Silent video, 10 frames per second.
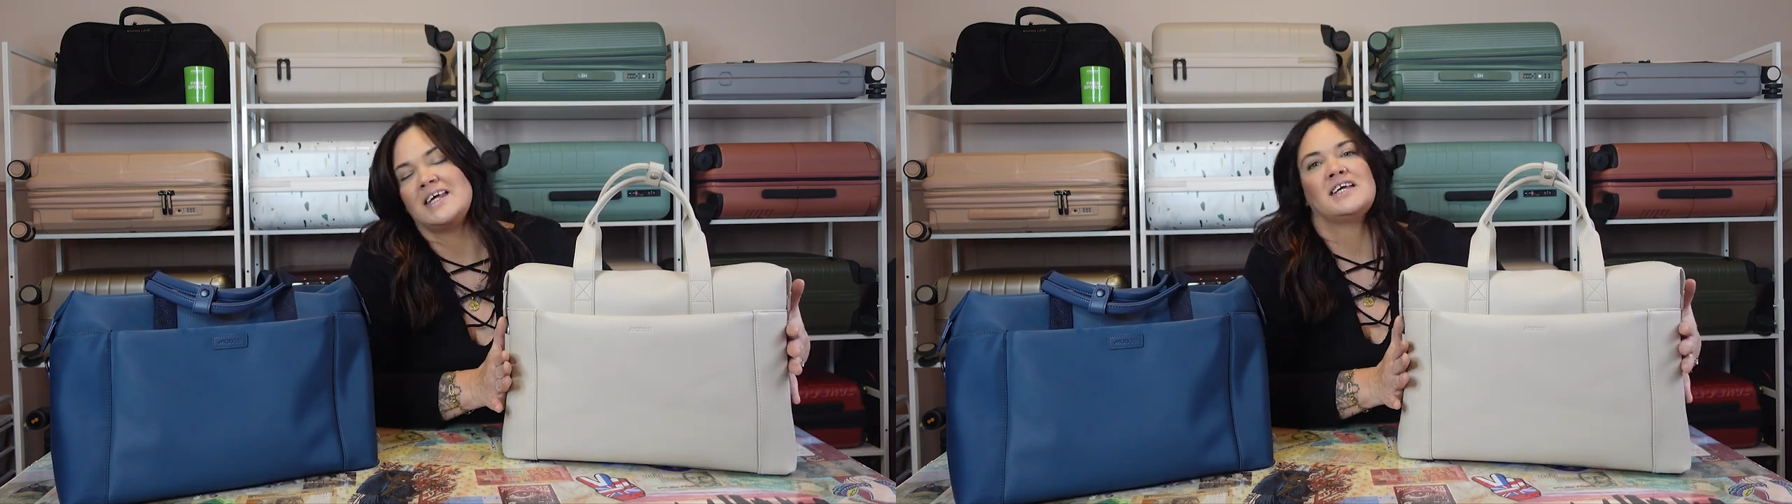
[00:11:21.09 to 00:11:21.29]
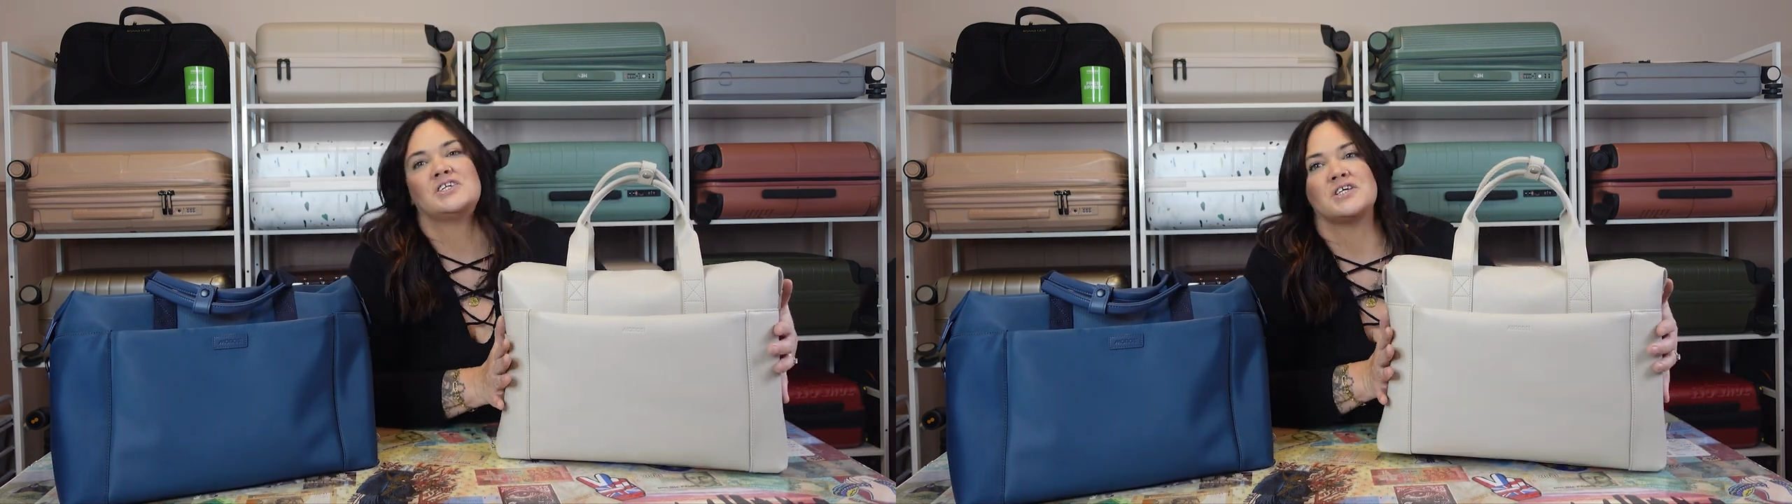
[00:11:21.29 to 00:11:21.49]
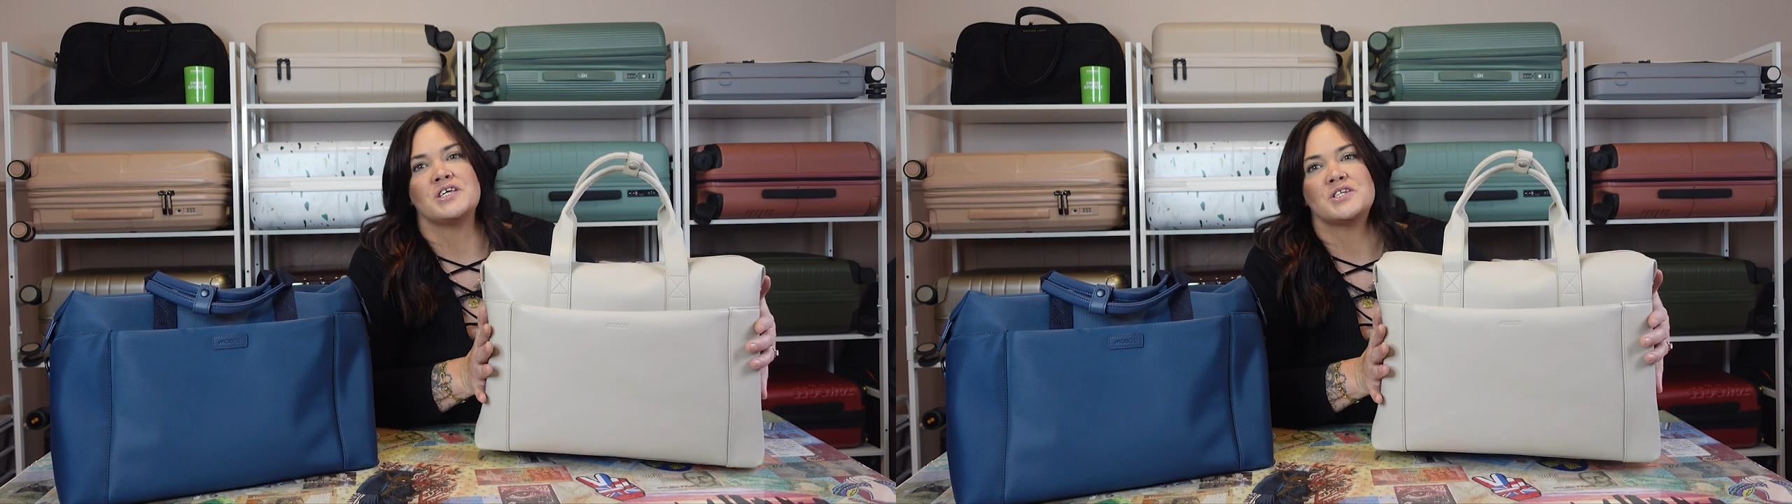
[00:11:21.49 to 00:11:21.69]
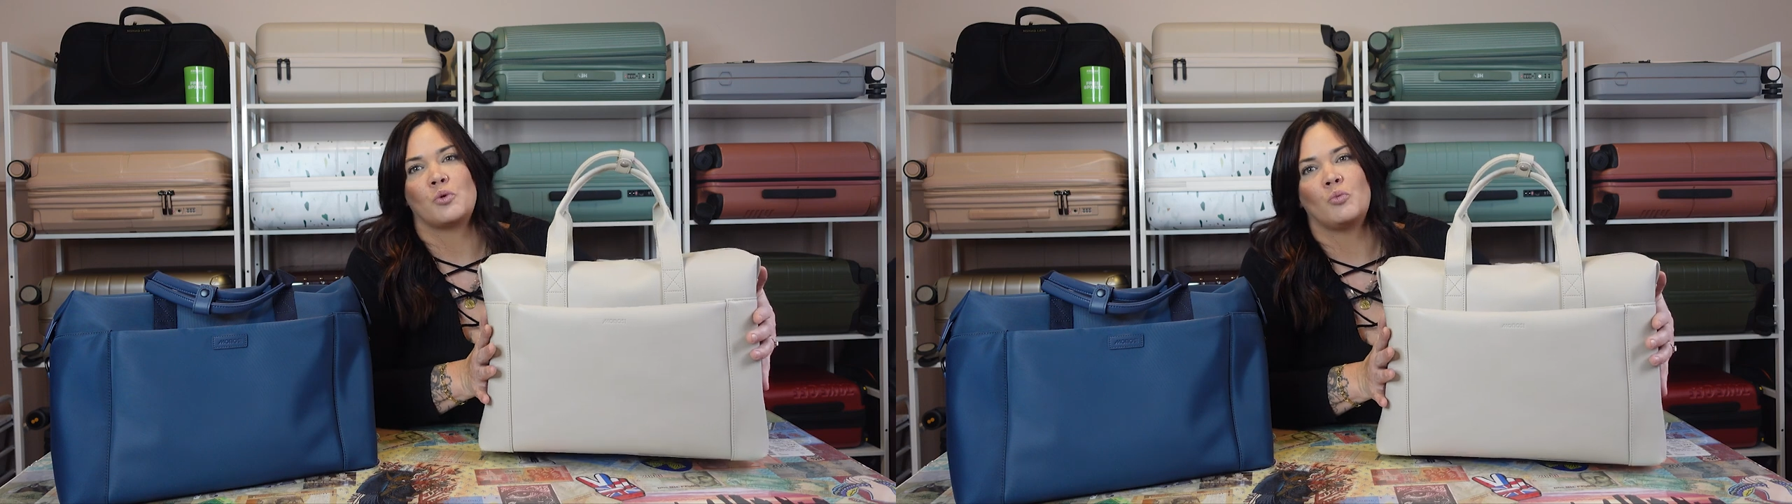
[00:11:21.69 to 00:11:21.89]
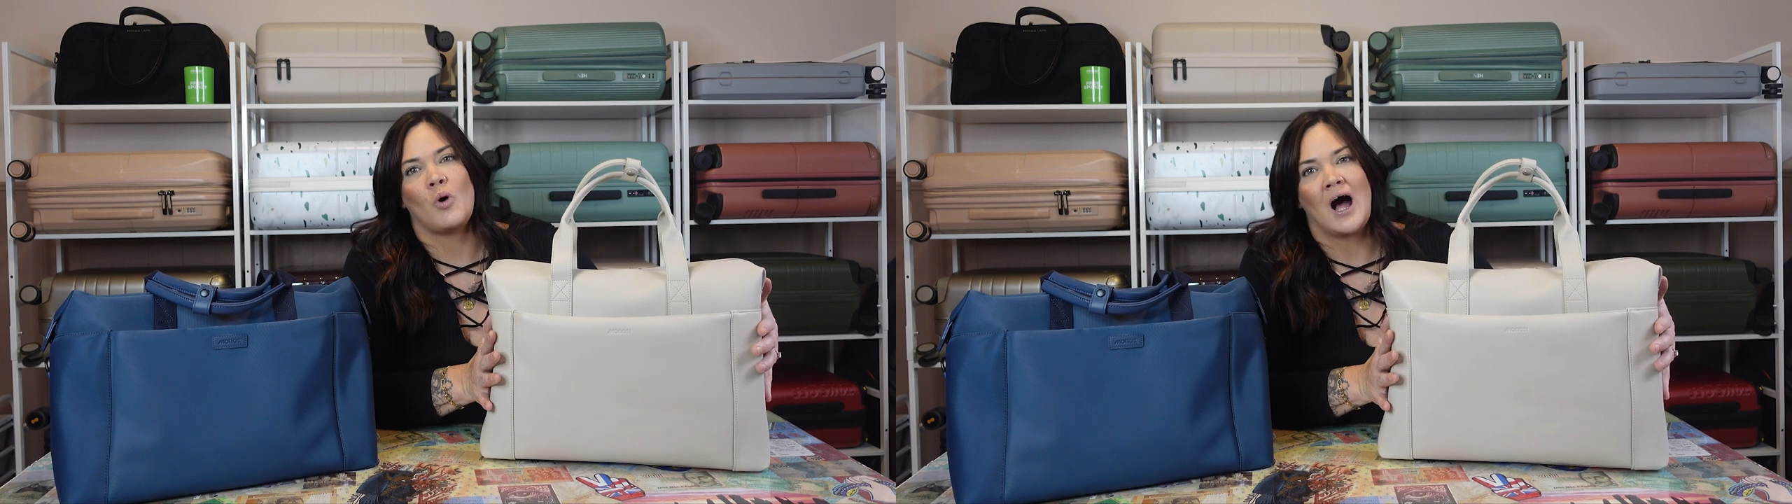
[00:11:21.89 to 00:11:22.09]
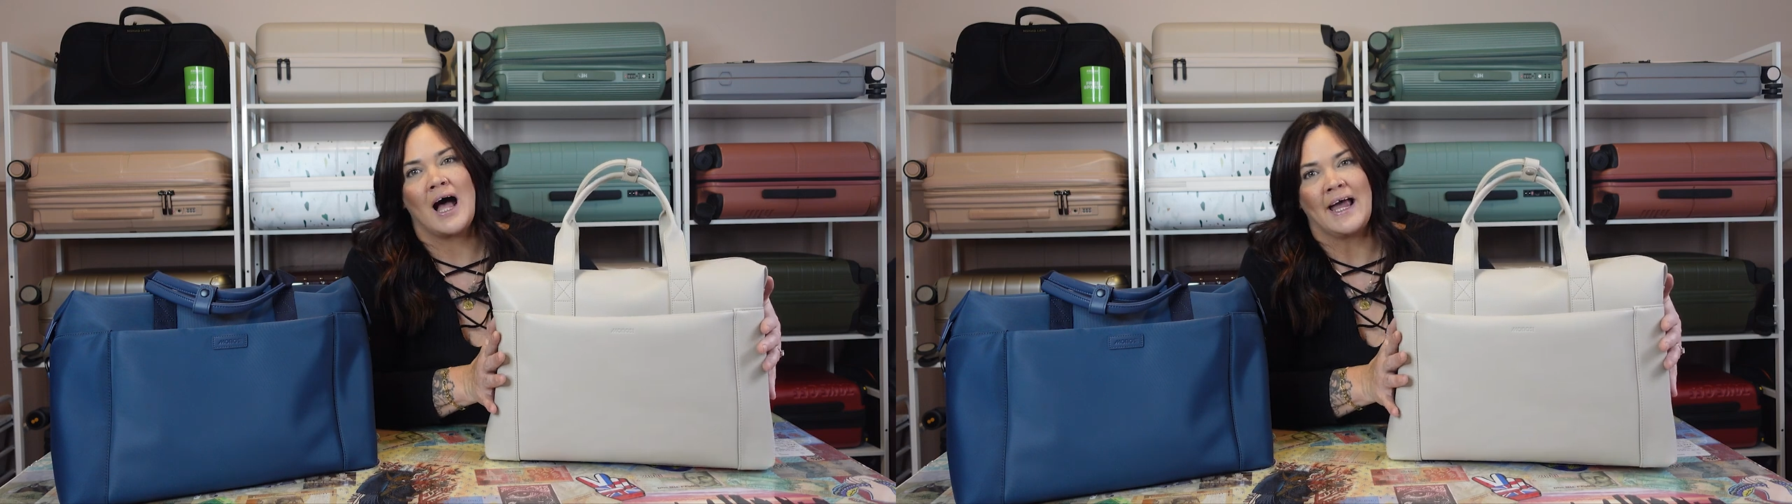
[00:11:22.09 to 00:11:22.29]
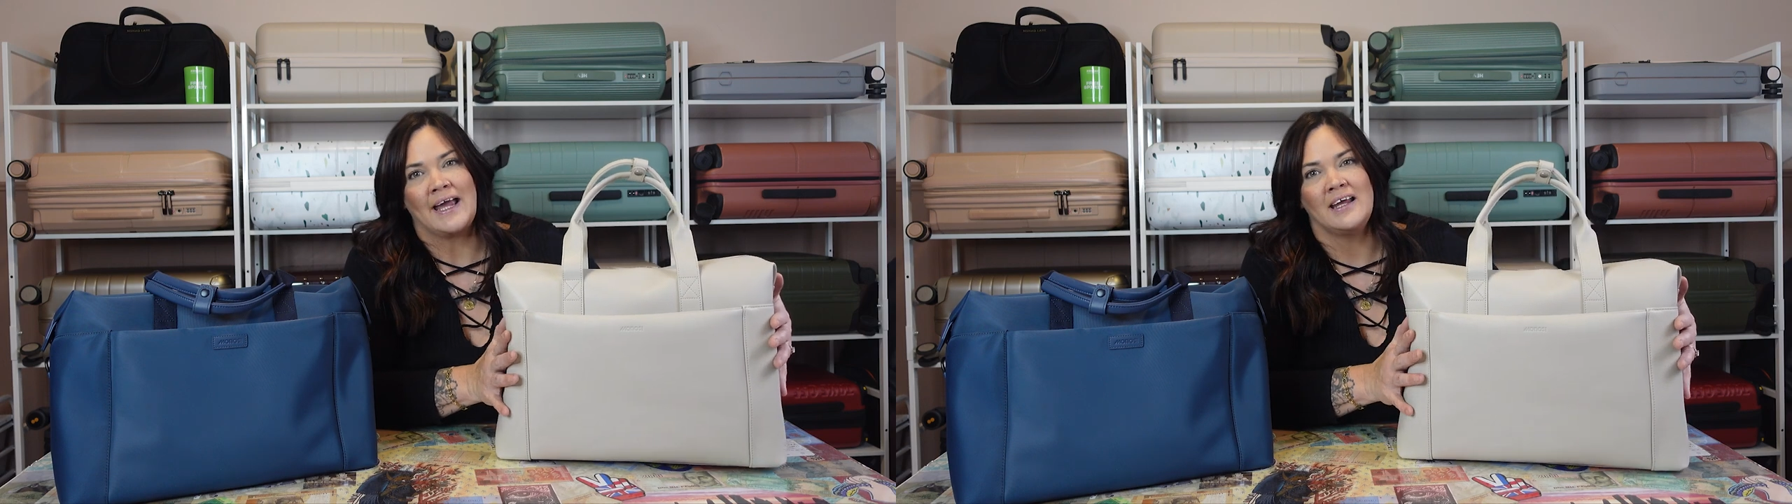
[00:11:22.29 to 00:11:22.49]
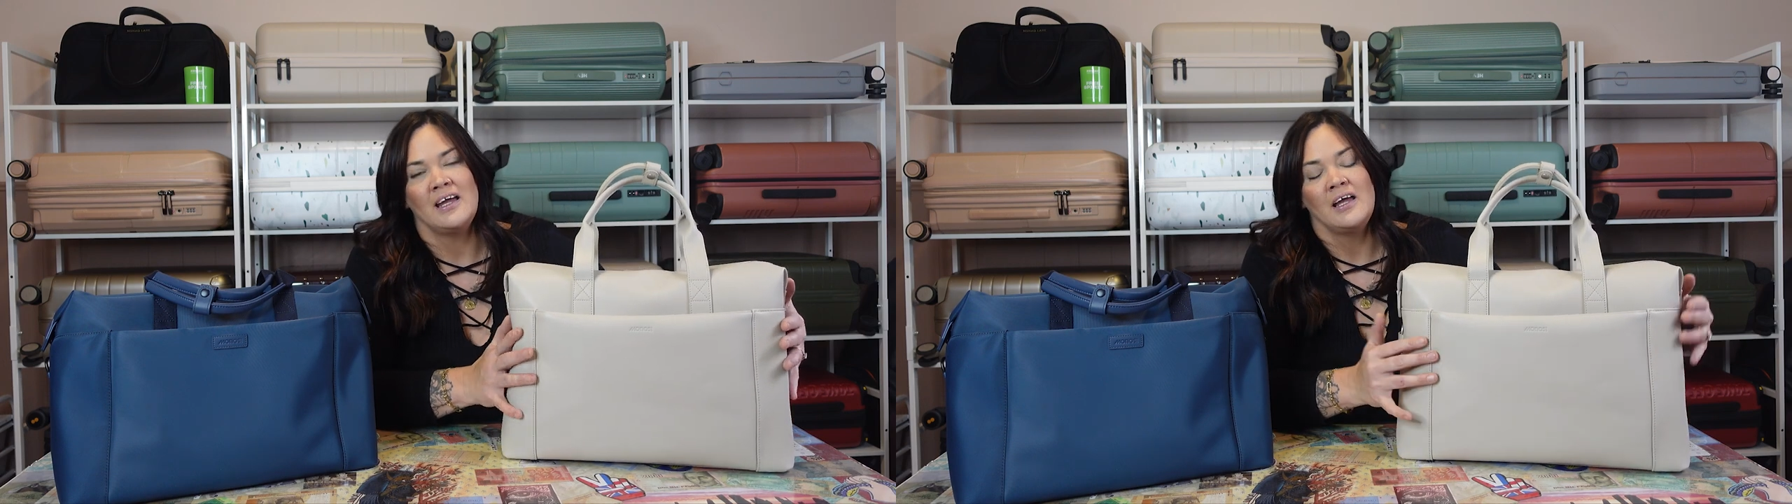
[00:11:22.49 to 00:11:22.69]
inches
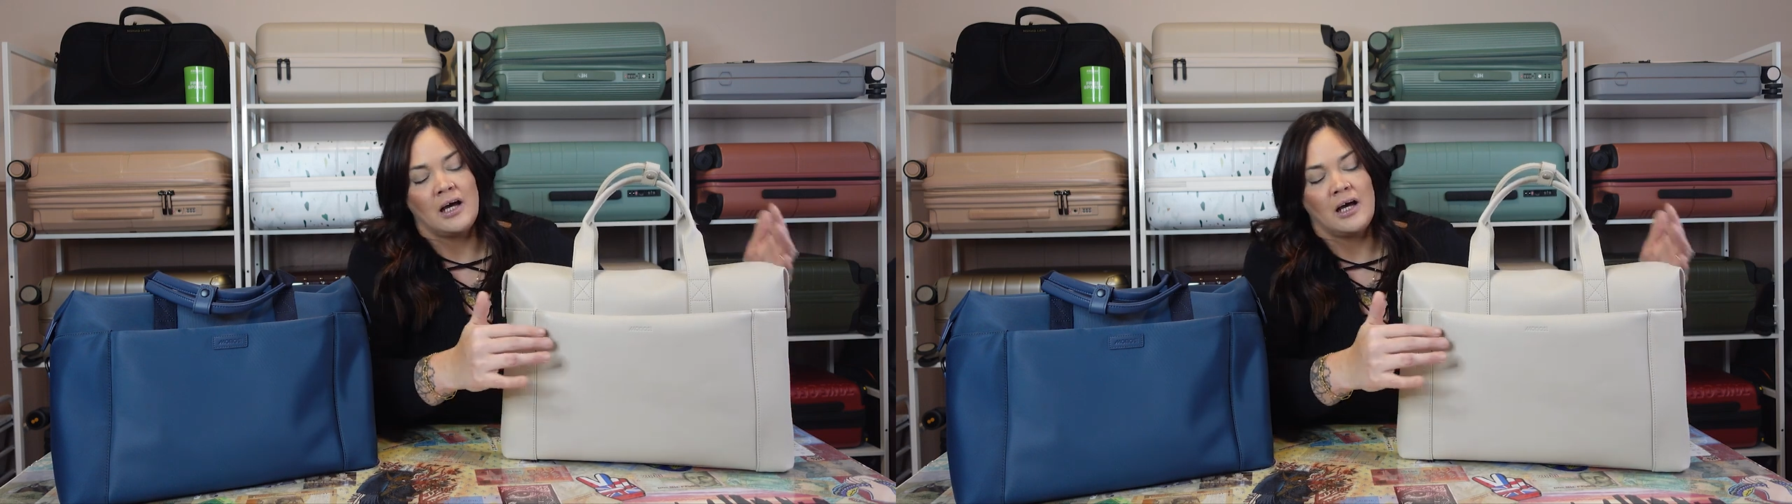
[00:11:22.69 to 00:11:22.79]
wide,